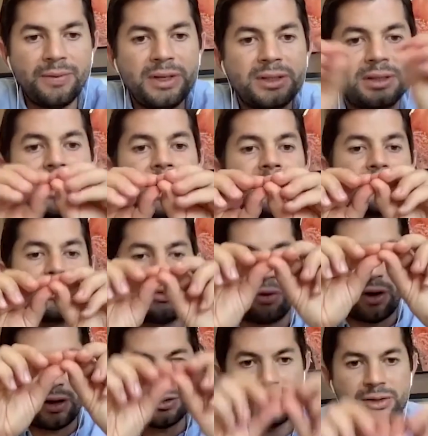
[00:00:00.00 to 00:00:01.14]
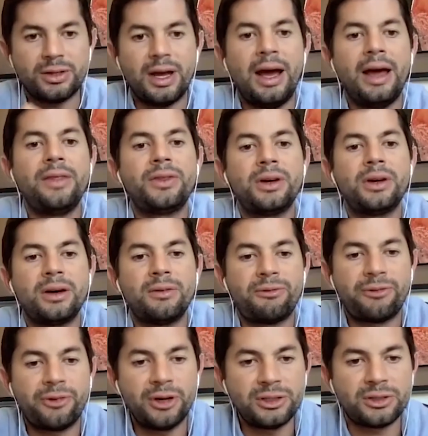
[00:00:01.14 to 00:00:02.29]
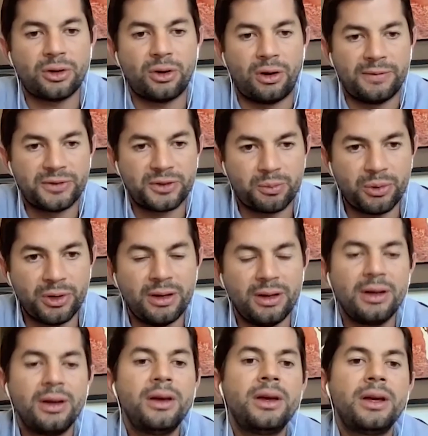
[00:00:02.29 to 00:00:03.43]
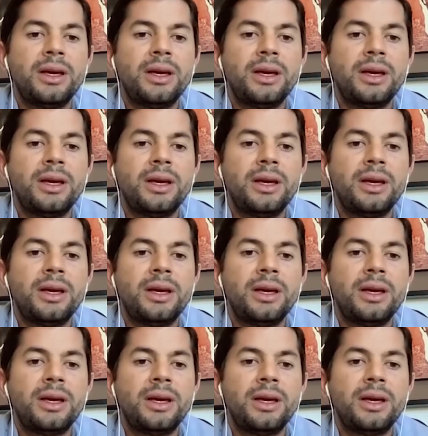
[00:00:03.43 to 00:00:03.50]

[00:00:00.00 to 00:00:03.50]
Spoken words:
This gets crossed, and the first offspring